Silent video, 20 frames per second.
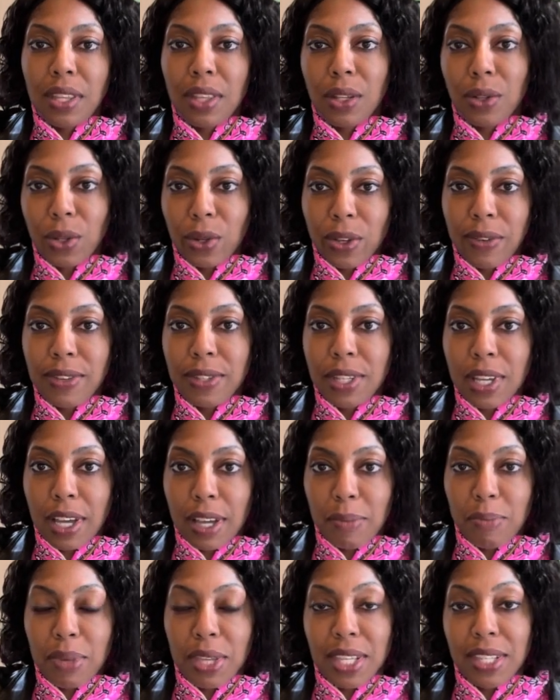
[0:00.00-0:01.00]
the Louis
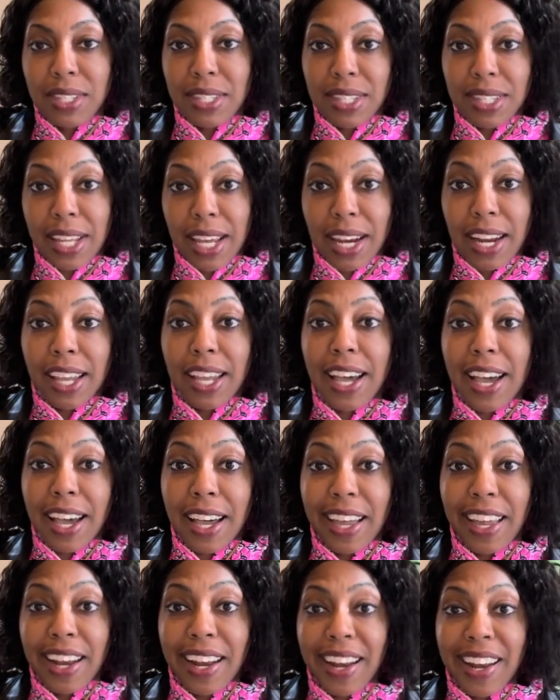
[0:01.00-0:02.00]
Vuitton pieces that I
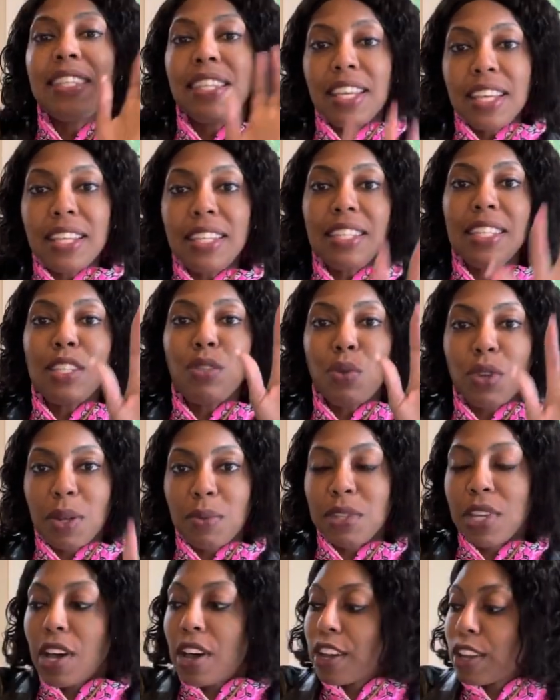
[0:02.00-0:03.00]
got. This is what I'm
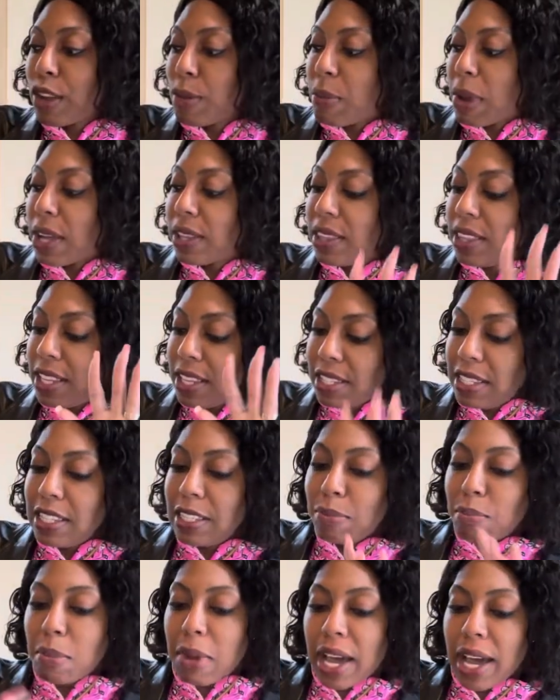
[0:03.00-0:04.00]
talking about. This is
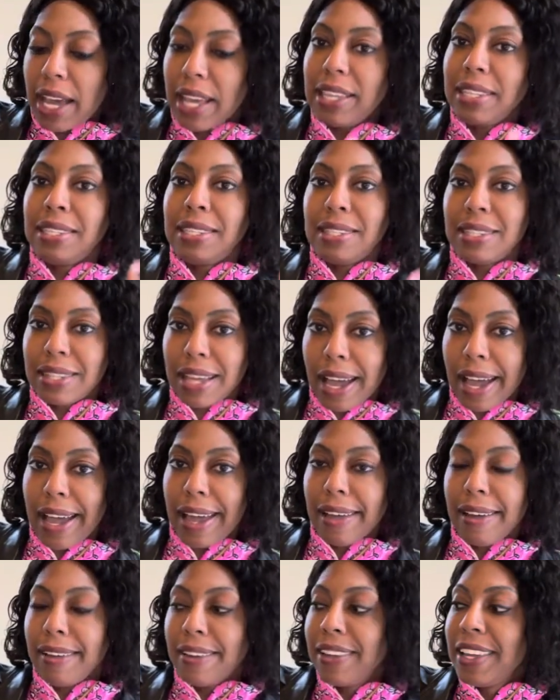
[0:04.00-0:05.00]
my
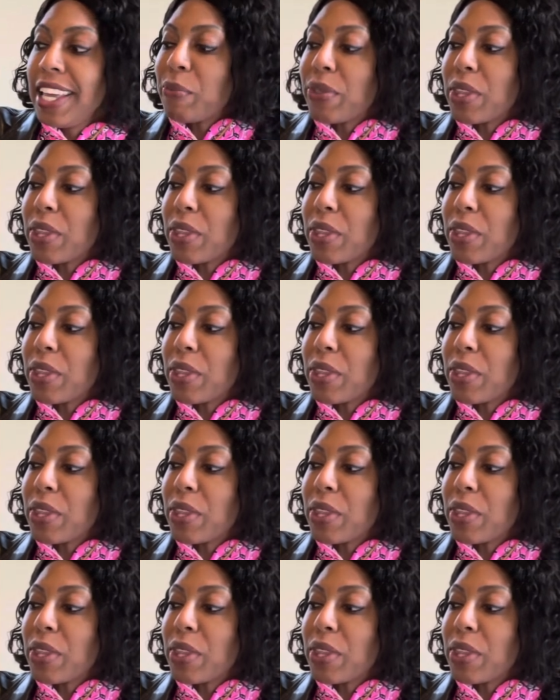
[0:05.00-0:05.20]
style.